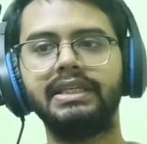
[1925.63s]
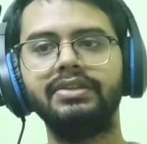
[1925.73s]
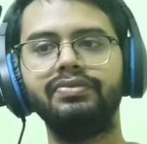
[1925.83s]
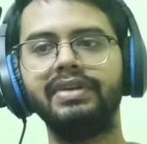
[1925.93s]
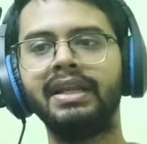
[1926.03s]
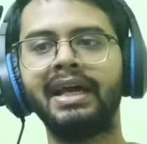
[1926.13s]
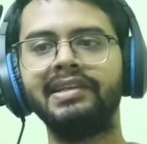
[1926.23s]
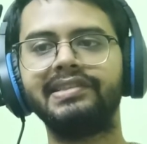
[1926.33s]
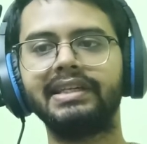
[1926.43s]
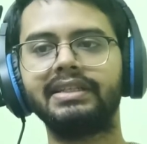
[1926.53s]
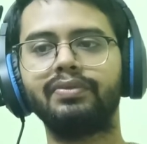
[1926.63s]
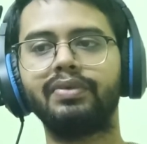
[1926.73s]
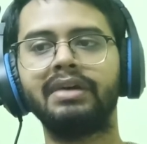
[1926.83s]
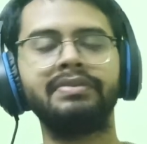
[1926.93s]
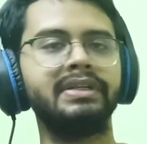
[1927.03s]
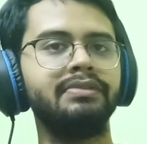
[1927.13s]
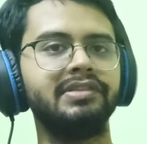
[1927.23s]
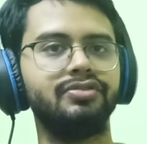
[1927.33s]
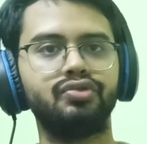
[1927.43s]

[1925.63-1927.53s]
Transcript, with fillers: he realized that whatever he was